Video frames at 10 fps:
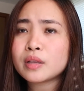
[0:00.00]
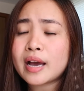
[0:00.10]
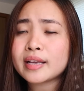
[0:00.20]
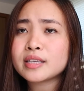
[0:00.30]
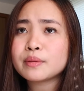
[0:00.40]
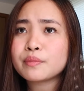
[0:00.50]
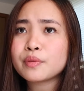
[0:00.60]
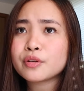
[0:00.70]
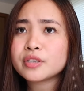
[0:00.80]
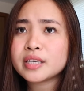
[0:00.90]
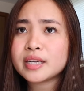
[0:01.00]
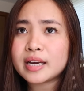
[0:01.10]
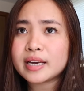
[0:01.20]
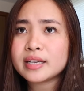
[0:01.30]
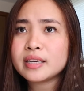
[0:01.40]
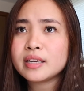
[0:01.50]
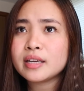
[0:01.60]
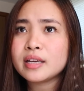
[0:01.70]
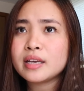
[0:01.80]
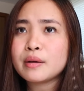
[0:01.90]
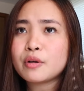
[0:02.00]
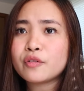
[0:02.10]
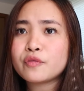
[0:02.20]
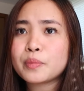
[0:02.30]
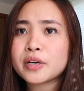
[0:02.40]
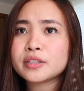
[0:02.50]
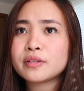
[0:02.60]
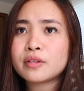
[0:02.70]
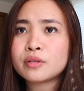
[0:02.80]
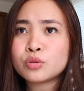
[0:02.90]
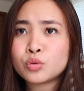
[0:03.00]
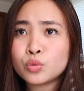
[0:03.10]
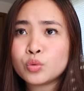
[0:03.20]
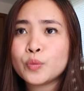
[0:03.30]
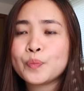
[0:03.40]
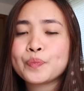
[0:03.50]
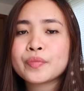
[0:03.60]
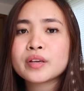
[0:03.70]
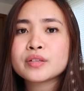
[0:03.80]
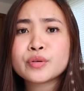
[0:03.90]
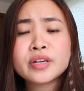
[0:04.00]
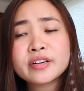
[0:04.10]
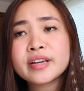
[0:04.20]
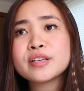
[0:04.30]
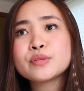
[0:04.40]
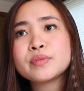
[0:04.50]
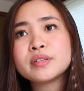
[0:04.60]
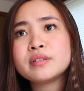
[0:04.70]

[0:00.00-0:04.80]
item 39 of part 2. So in our case, but